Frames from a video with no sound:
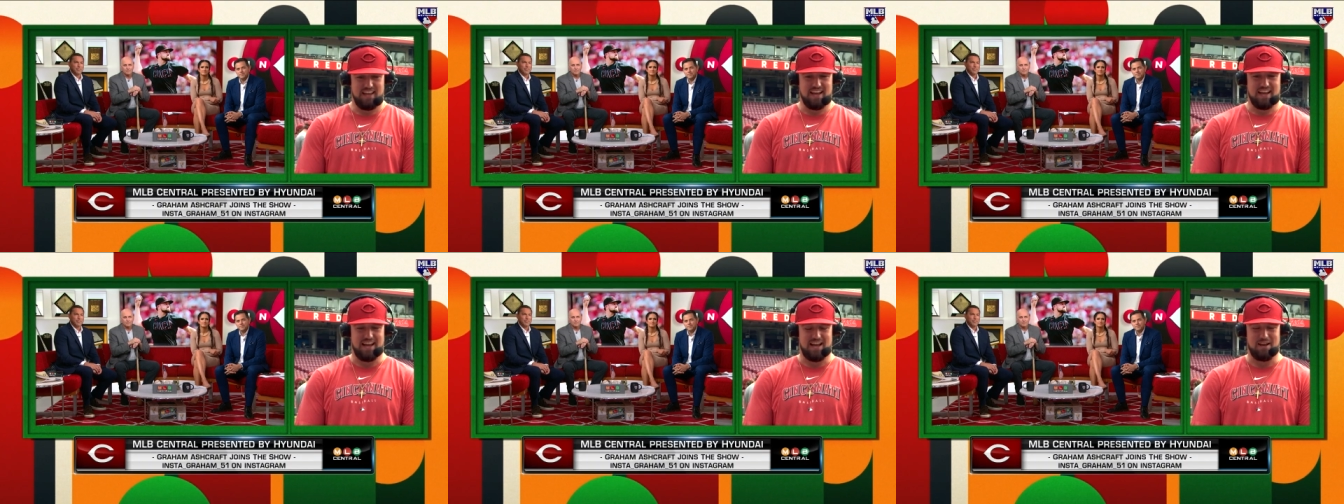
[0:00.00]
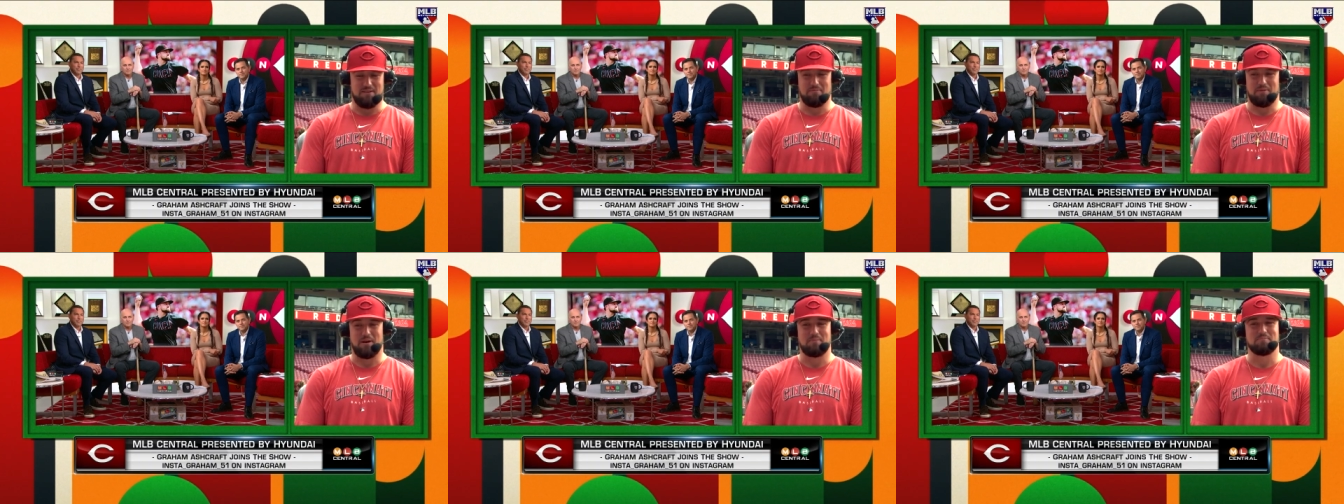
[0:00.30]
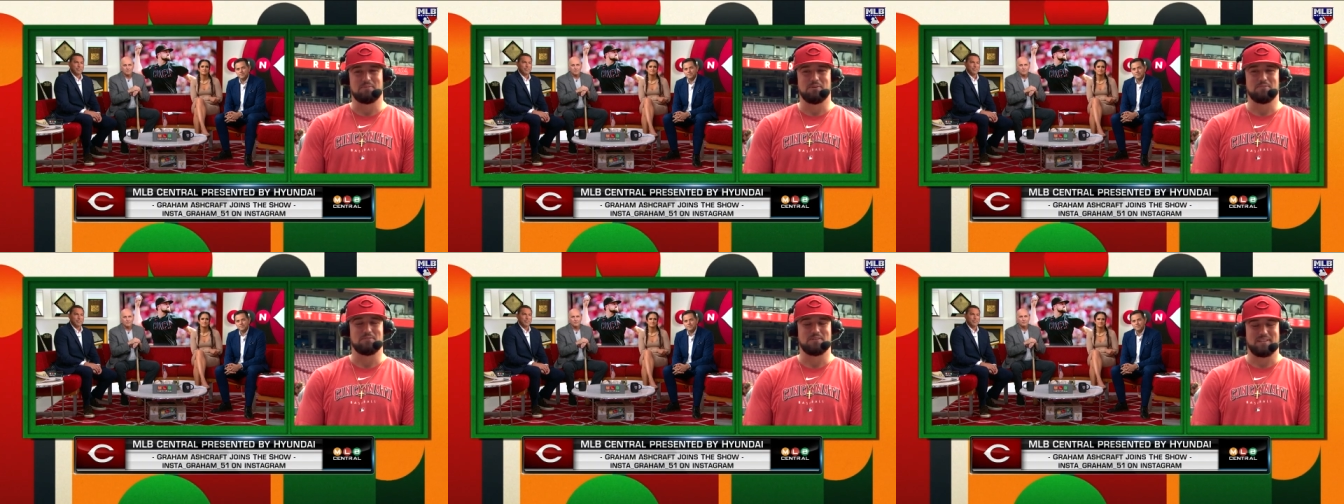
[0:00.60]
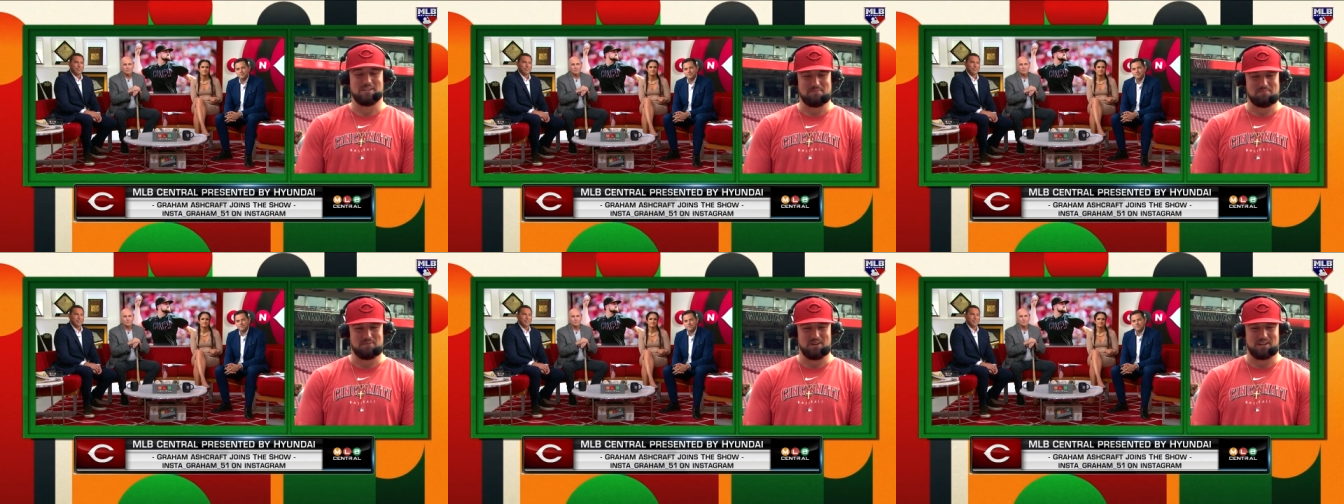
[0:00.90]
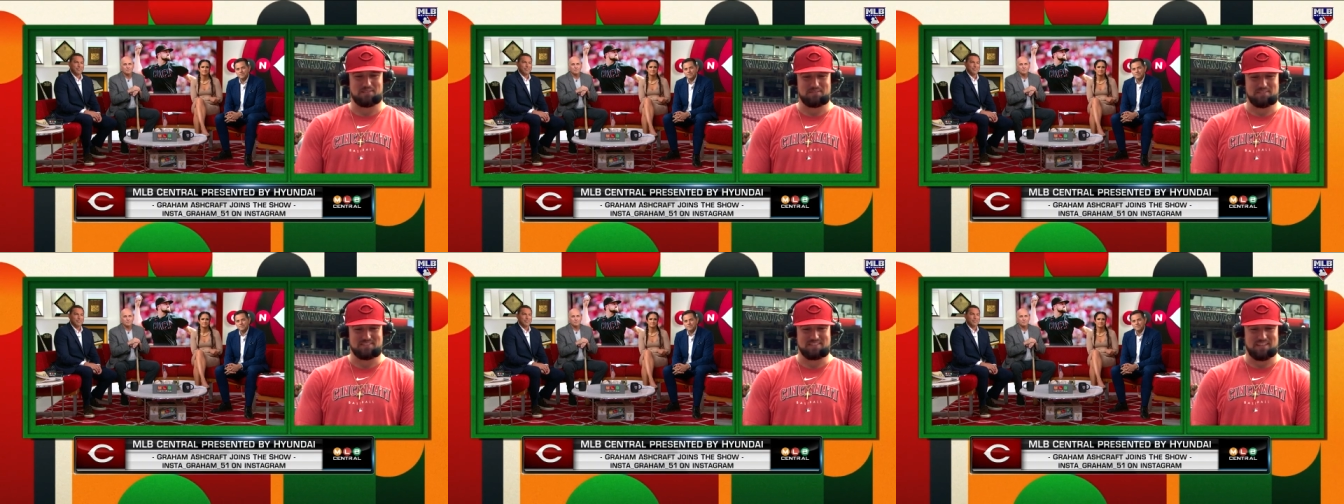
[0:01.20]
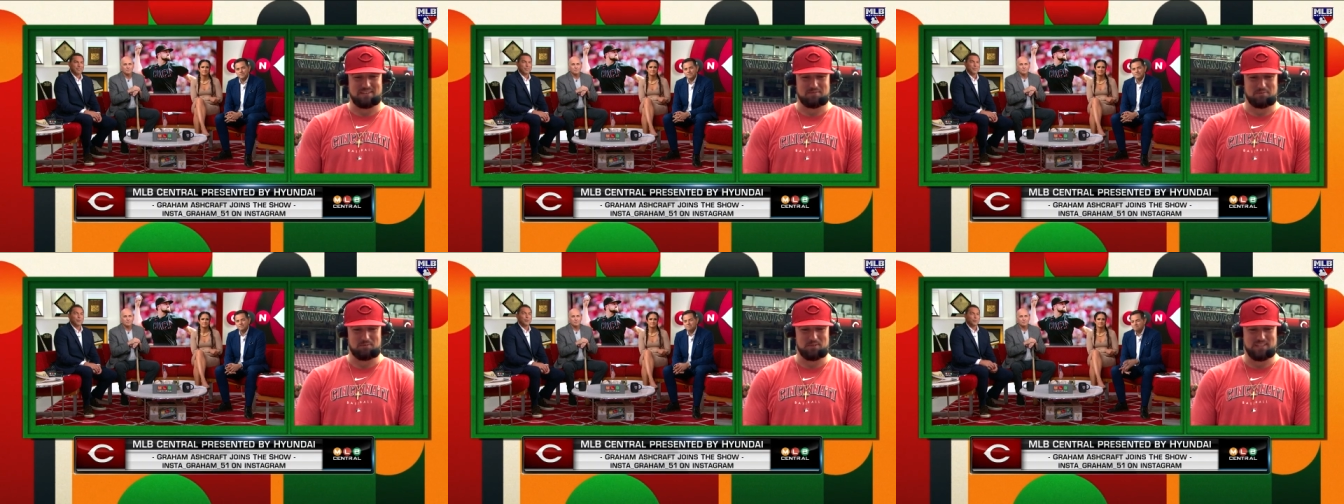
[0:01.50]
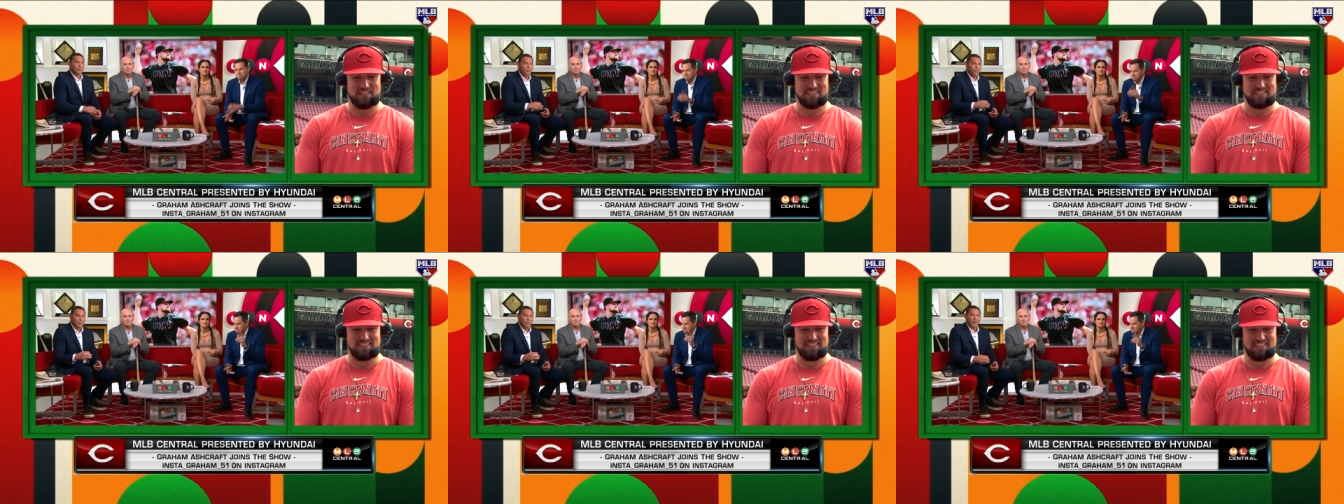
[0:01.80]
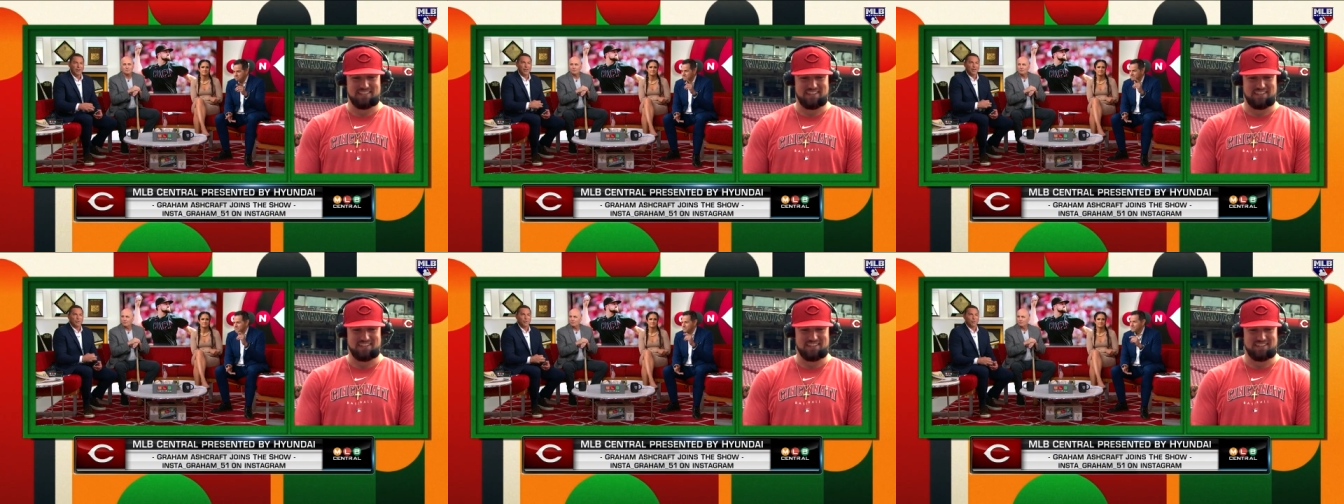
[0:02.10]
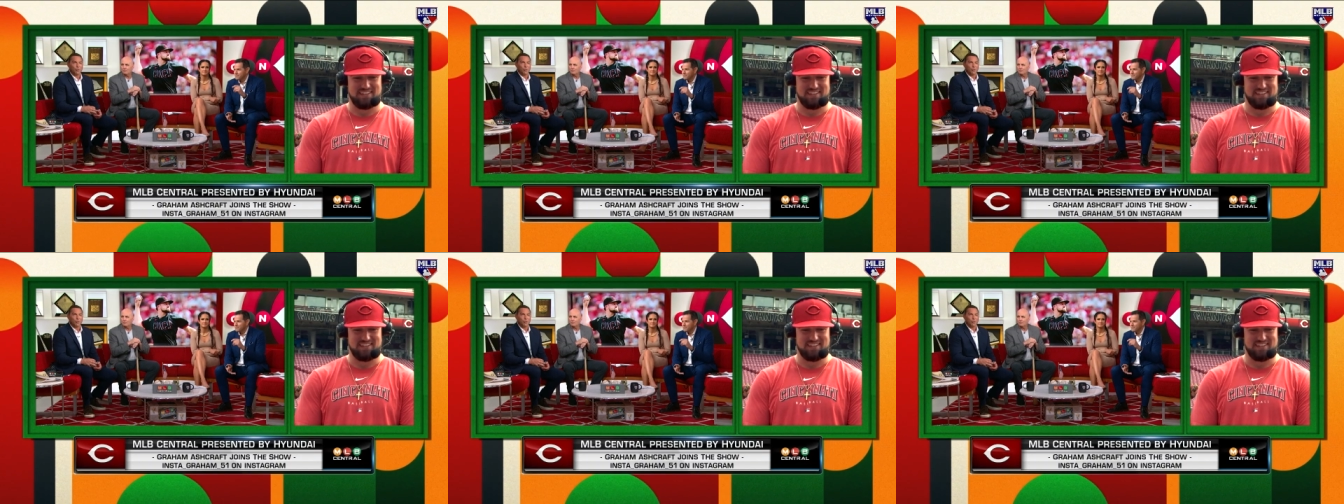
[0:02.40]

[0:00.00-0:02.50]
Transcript: I'm I'm going to get breakfast after we get done here.